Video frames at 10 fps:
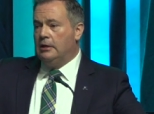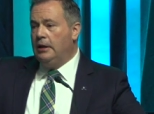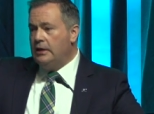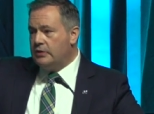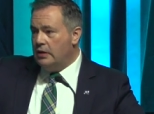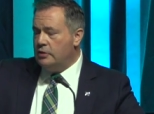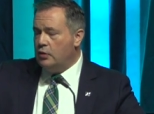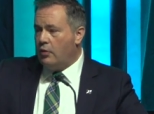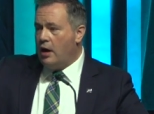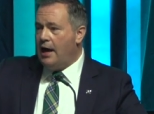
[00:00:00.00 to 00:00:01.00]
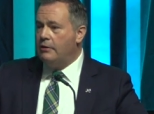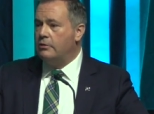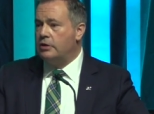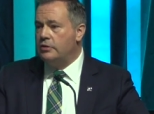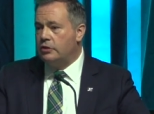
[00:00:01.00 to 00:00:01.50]
links into our
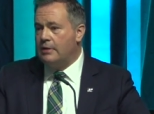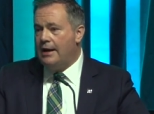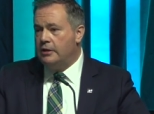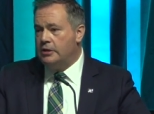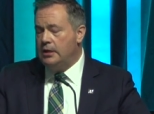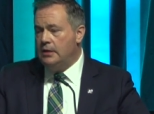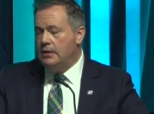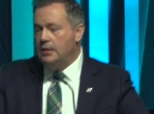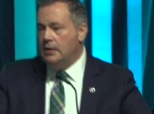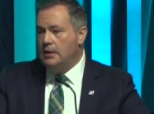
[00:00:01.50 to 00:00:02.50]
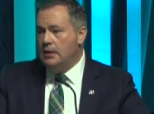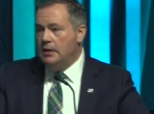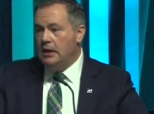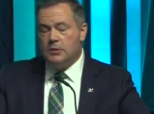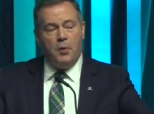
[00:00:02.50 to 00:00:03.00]
hydrogen strategy
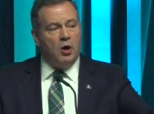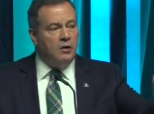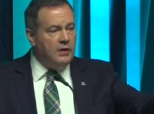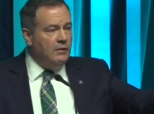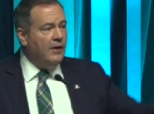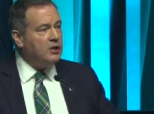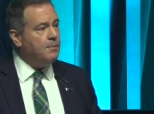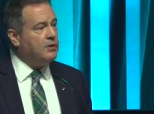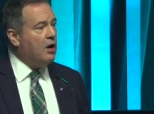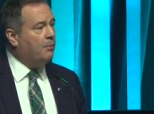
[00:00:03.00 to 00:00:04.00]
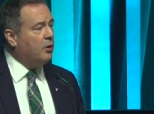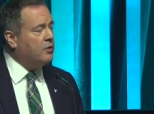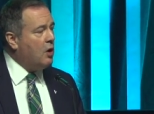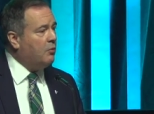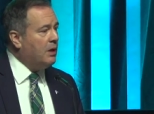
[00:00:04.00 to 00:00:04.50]
it's part of the investments
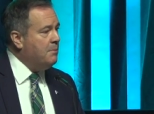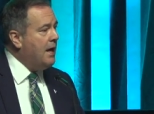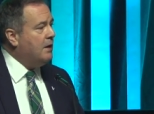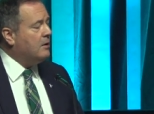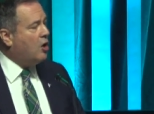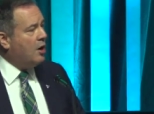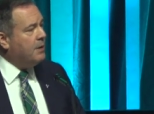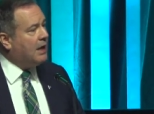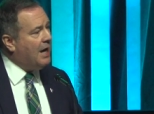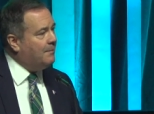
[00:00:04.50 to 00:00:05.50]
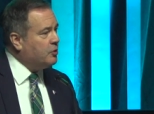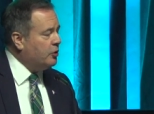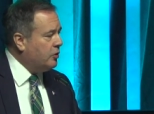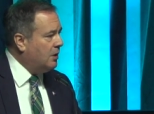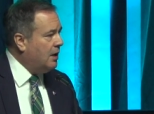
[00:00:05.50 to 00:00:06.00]
Alberta's already made in carbon
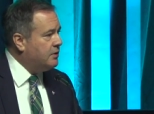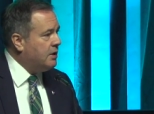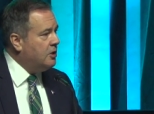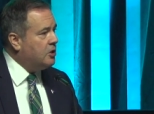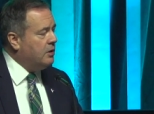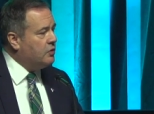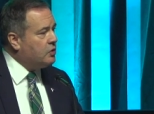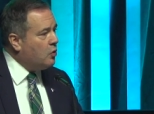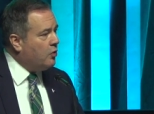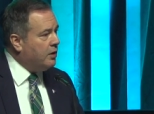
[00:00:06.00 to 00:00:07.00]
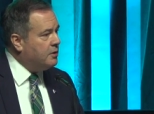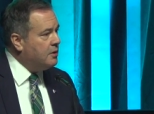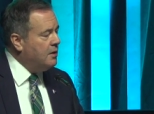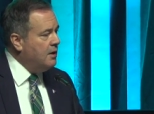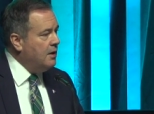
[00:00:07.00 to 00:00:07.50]
capture, utilization, and
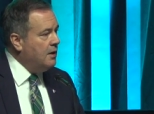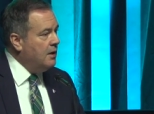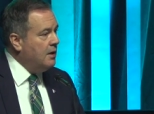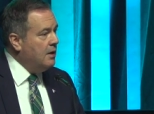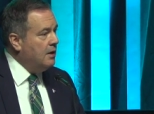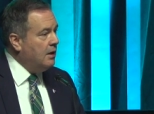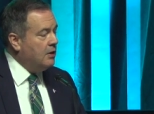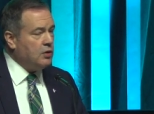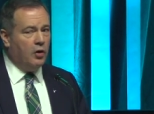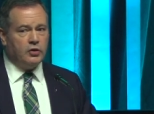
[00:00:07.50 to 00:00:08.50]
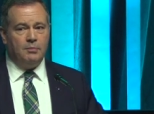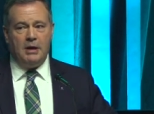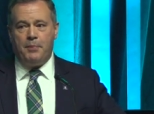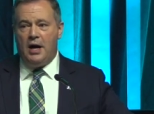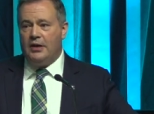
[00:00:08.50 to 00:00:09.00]
storage. It's also
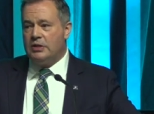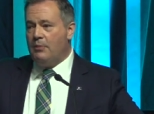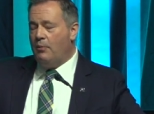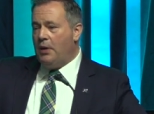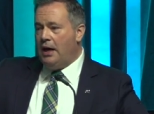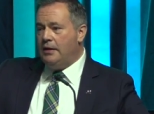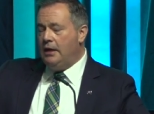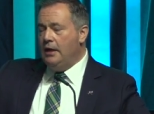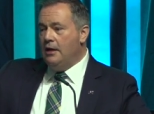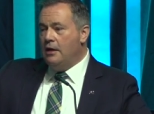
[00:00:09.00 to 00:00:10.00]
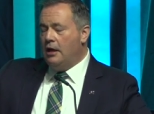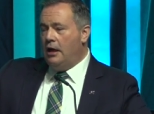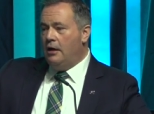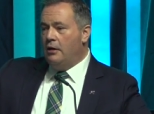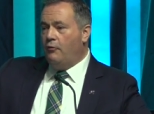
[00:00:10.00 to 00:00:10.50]
made possible by the
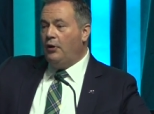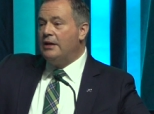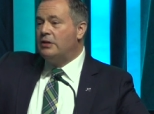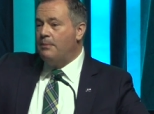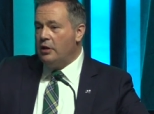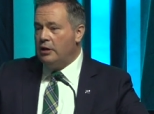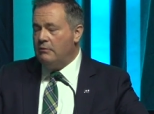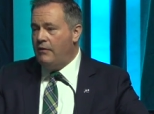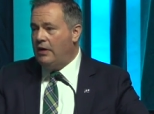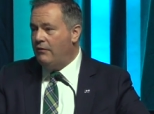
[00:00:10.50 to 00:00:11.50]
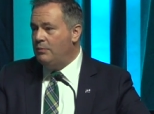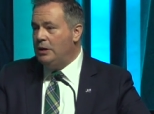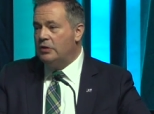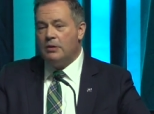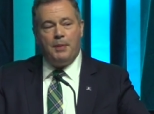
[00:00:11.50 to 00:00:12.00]
uh, flexibility we've given
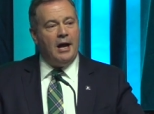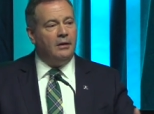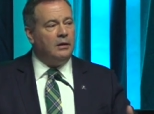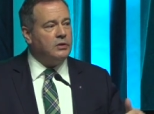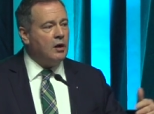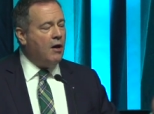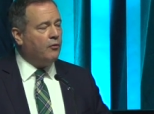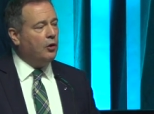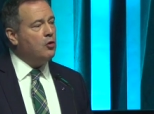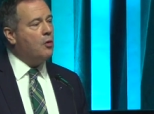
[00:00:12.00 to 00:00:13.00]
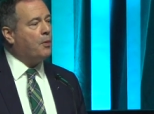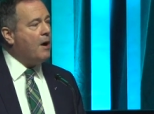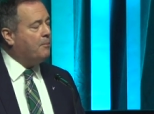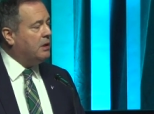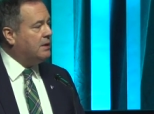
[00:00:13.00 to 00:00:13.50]
municipalities to offer local
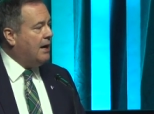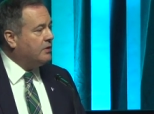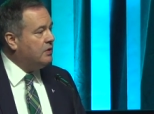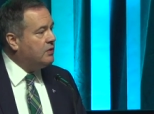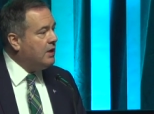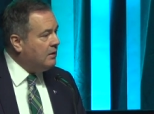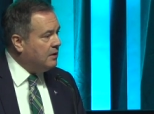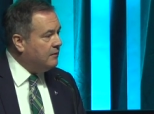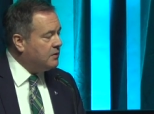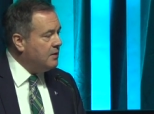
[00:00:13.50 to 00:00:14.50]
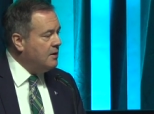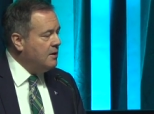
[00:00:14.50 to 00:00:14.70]
property tax incentives